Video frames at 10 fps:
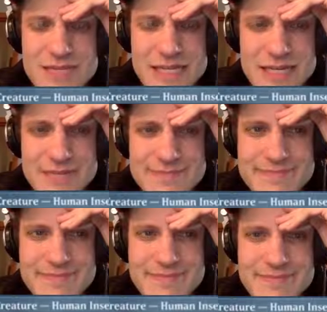Yeah.
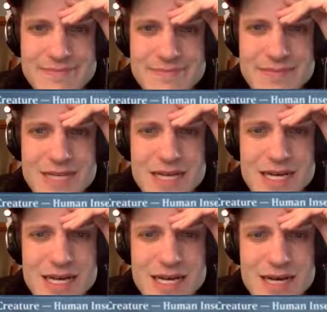
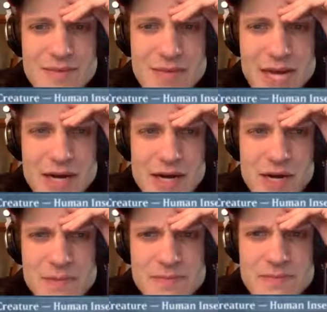But I don't
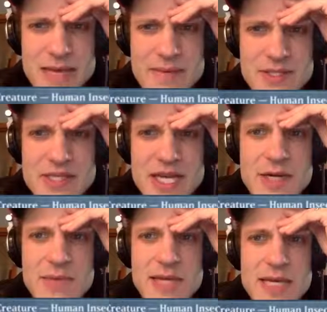know. Maybe
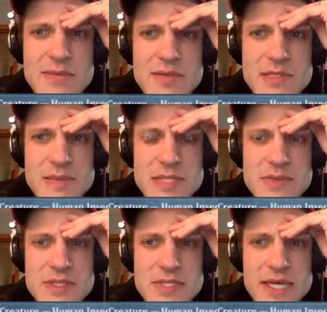standard playable. Depends
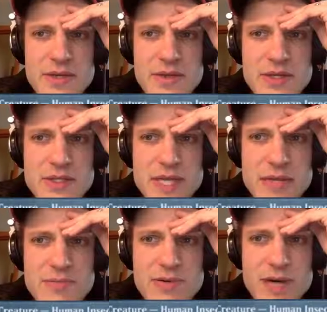what standard looks
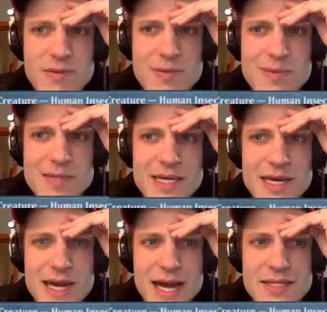like. Probably
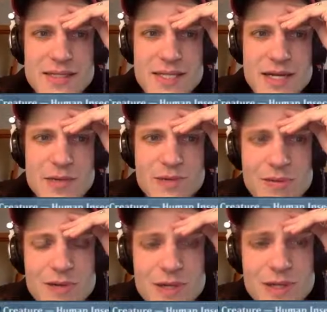not standard
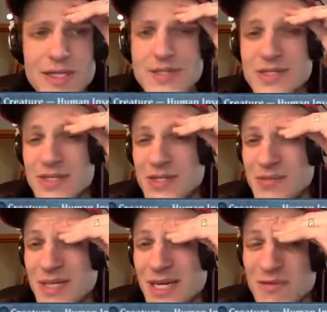playable unless there's
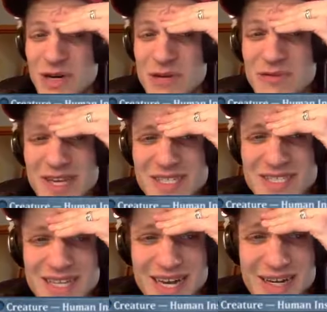some kind of artifact
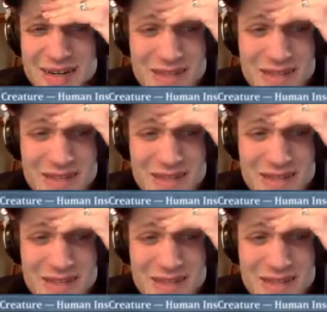deck. I don't know.